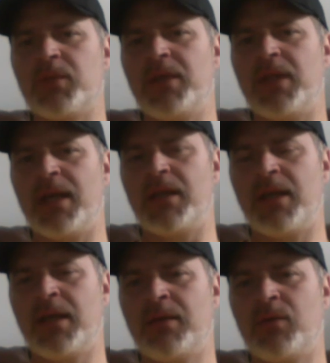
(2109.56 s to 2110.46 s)
I mean, and
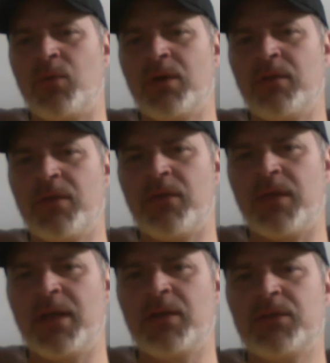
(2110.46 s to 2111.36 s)
and one of the
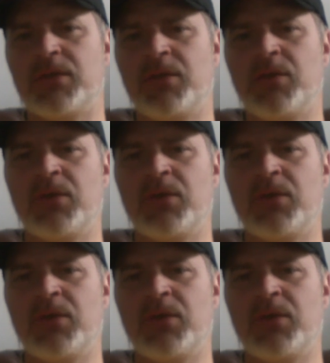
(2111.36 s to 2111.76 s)
things you know,